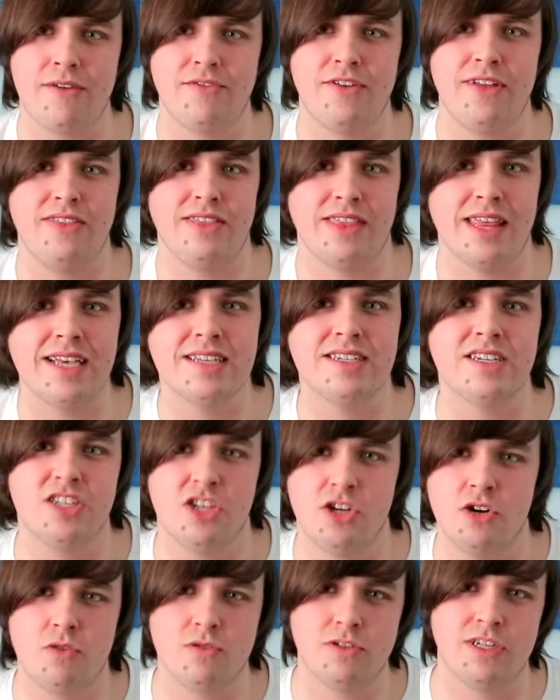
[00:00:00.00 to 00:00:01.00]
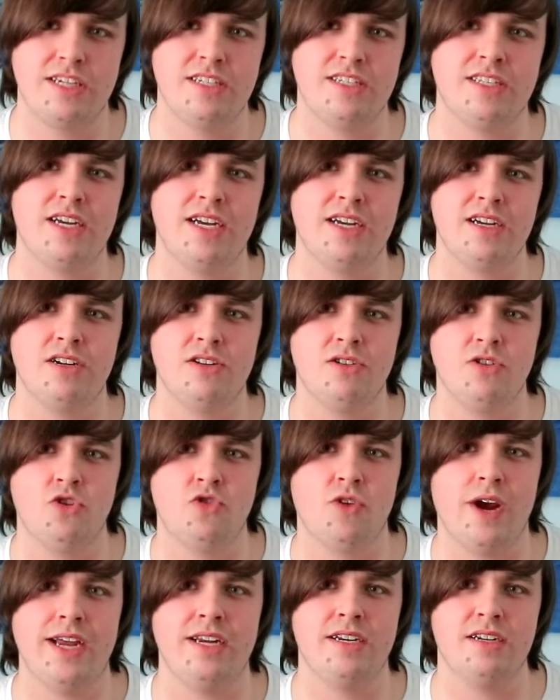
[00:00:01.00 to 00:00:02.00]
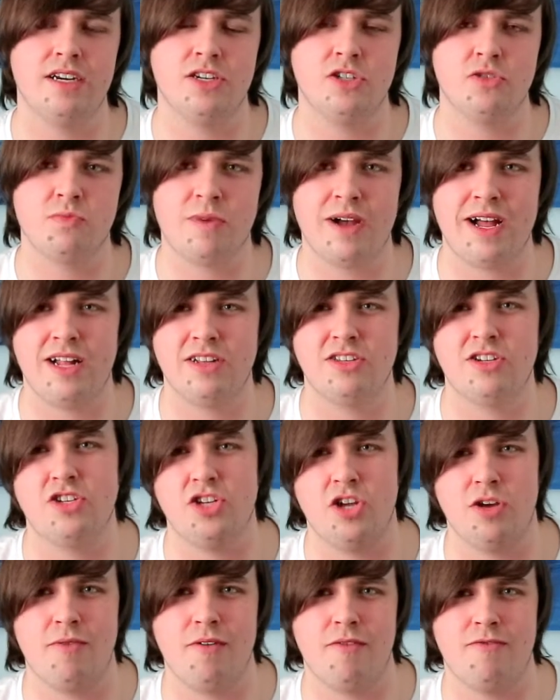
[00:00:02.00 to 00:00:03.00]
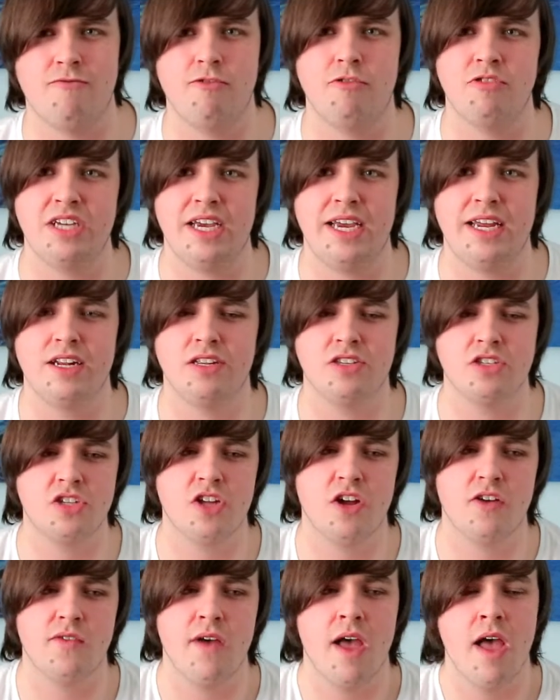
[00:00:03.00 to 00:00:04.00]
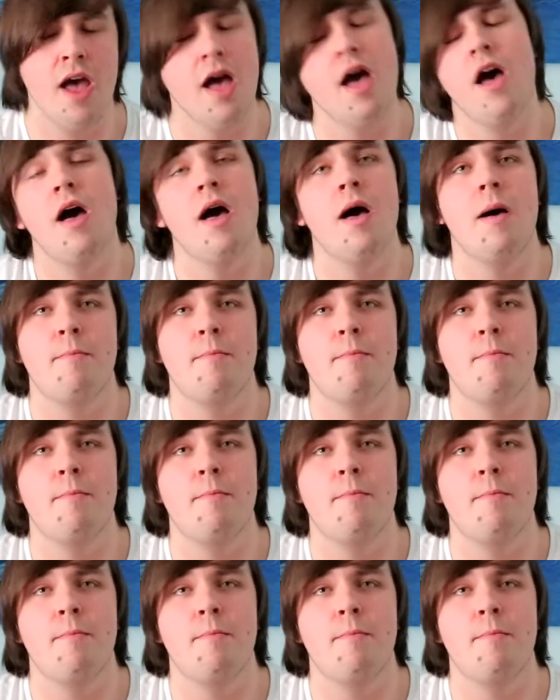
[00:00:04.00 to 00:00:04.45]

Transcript: I think this is an autistic trait as well, to do with routine and stuff.